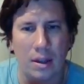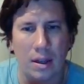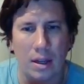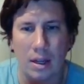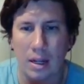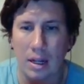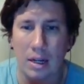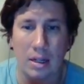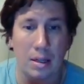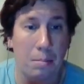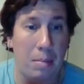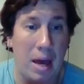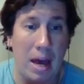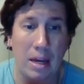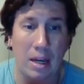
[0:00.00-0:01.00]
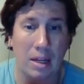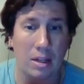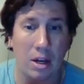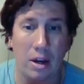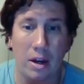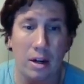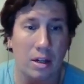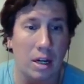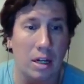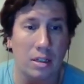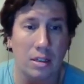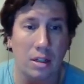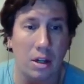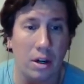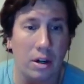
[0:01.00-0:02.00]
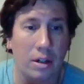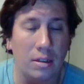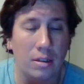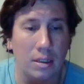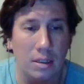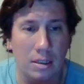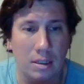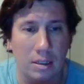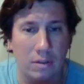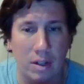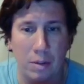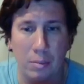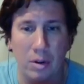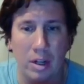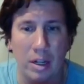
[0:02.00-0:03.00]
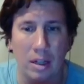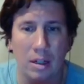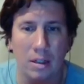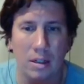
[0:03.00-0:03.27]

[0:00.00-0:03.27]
I like the bang and the haircut on her. Very pretty.